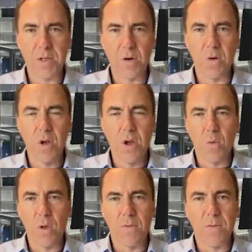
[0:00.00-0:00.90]
So
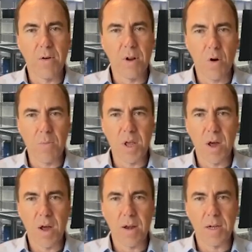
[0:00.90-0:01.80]
we founded
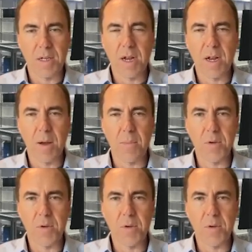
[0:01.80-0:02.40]
Orbeon and set it up